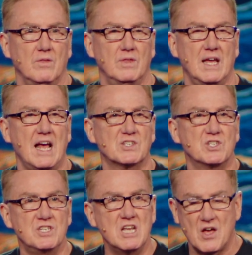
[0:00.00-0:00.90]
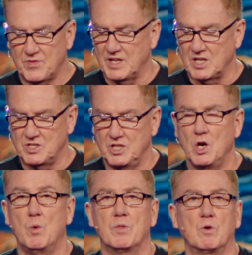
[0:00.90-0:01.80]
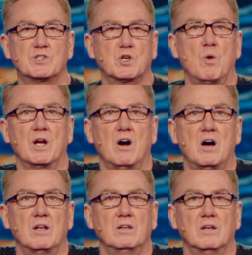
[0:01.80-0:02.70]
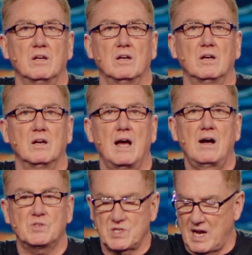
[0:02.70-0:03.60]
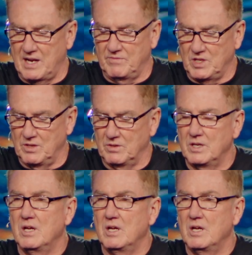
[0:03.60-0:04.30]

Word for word: that has nothing to do with what's going on outside of you.